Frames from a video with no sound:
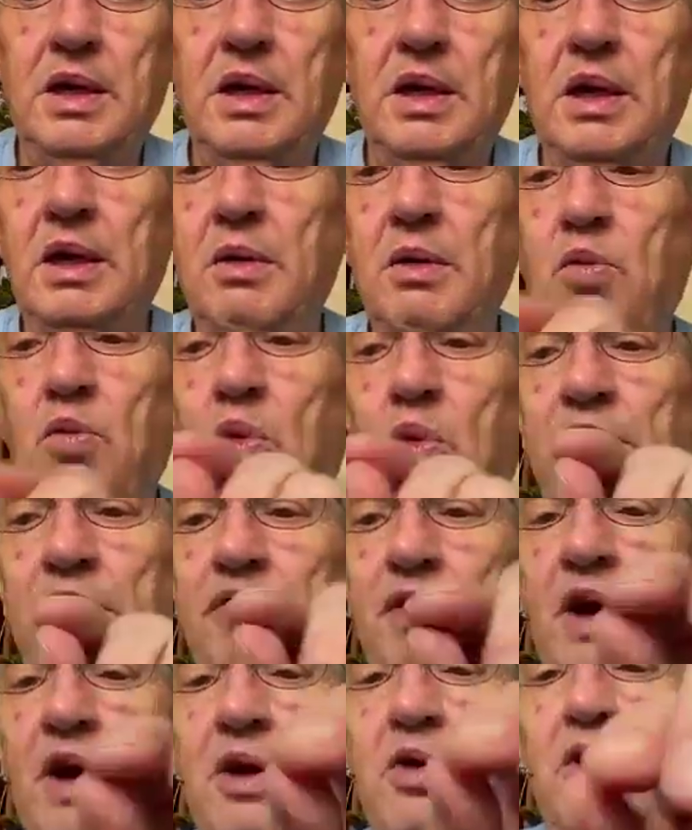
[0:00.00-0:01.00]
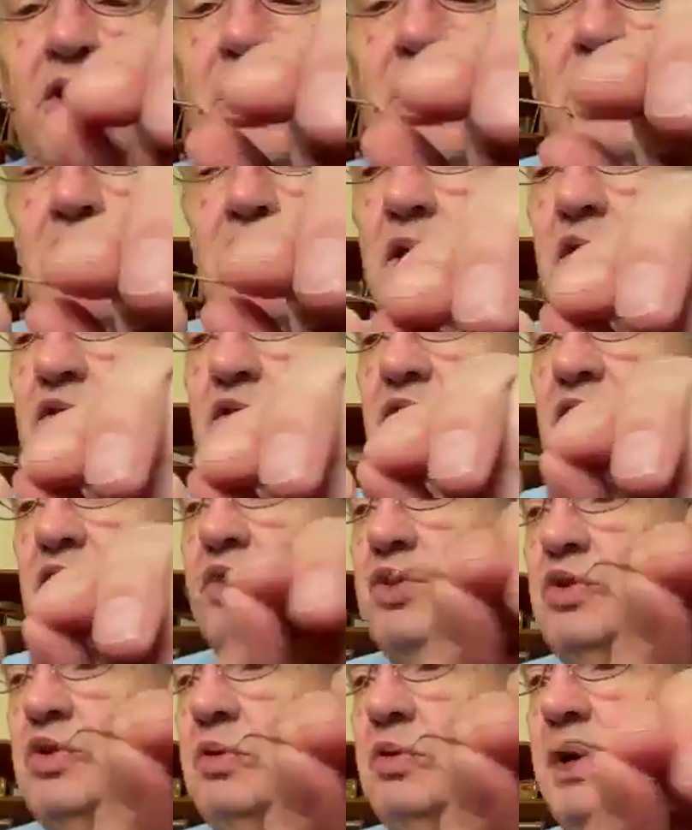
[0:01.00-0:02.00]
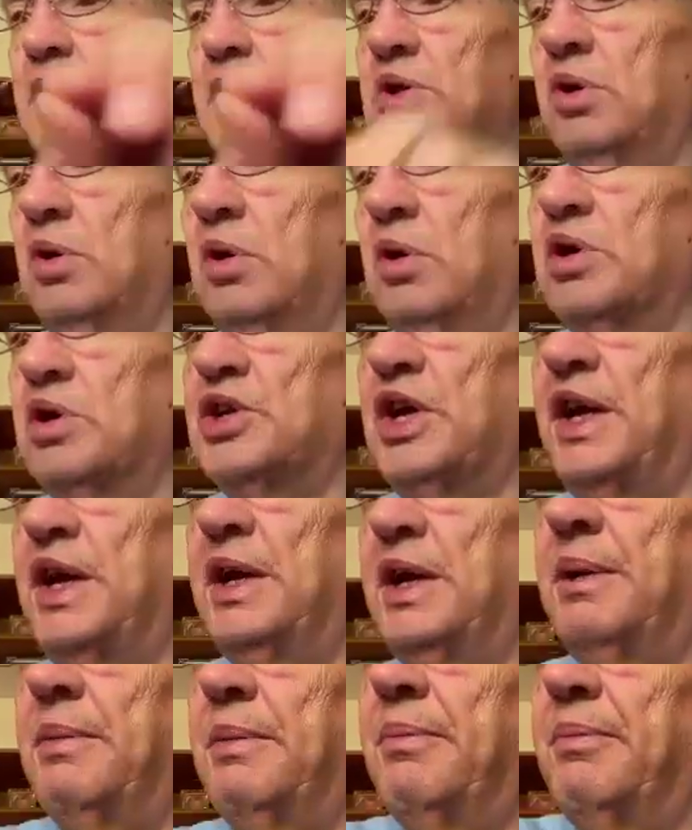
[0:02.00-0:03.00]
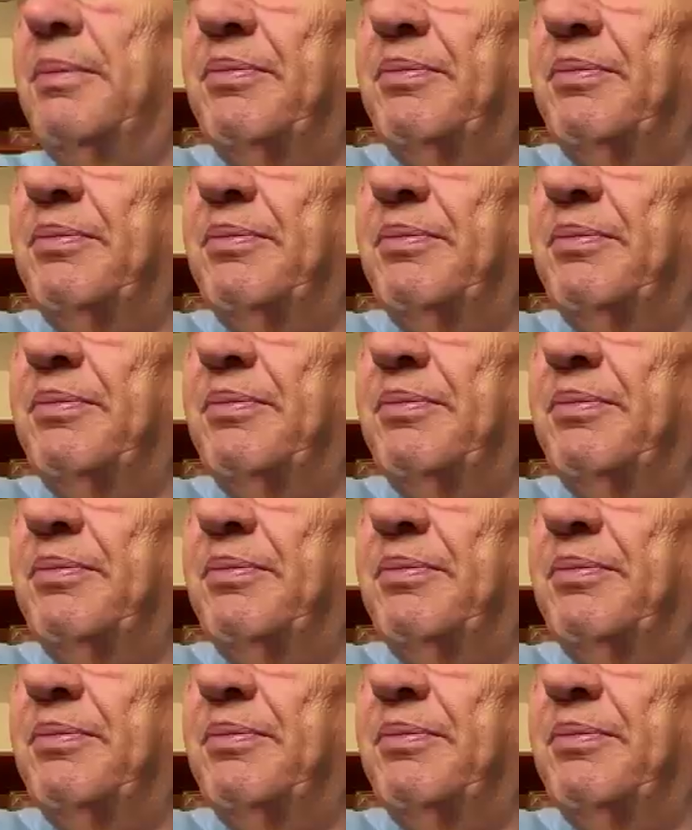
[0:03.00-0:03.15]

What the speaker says: wet fly hook. It's a 2x long shank.